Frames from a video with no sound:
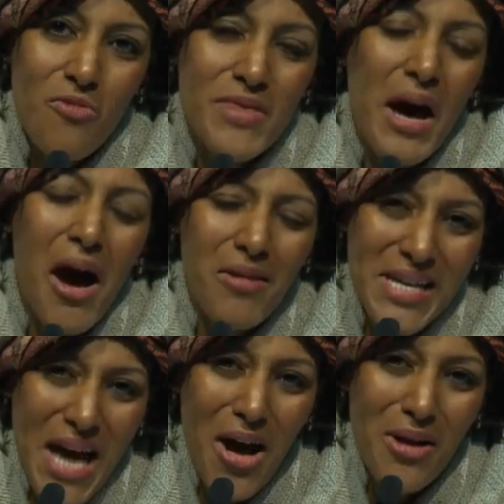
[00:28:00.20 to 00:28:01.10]
with all
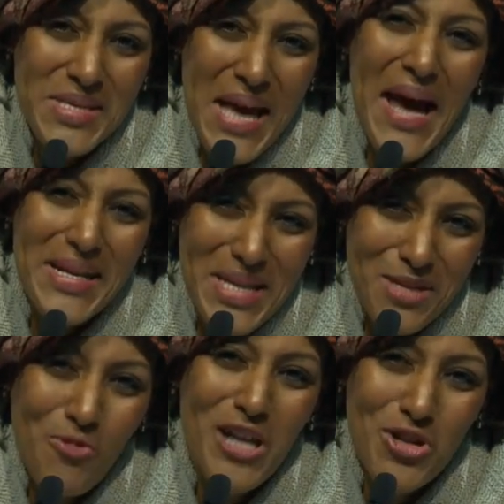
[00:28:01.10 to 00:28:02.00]
of y'all
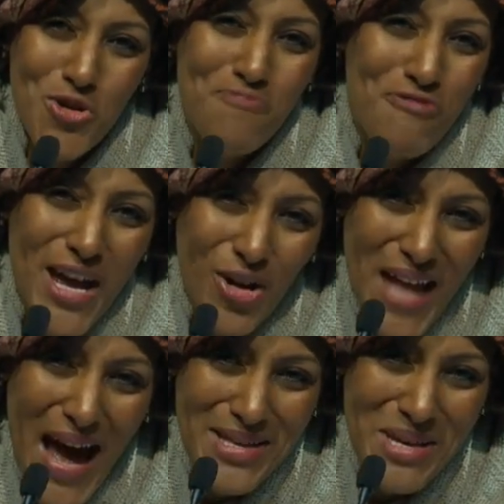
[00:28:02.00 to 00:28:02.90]
scientists, whether you pray or
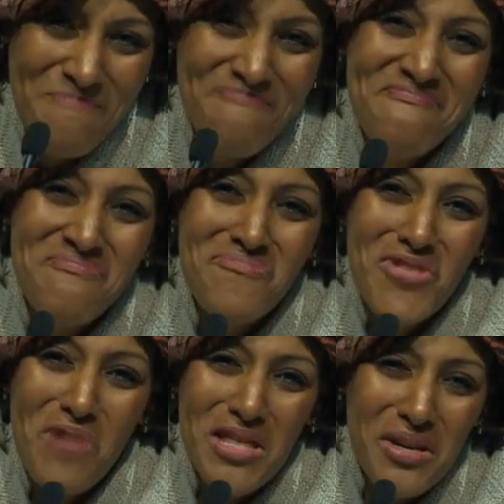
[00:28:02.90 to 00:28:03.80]
not,
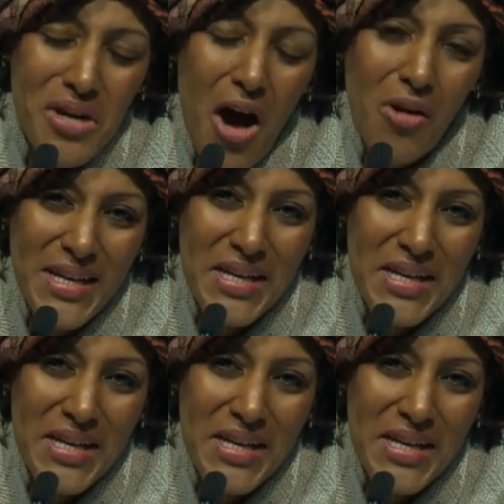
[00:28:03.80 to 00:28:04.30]
whether you call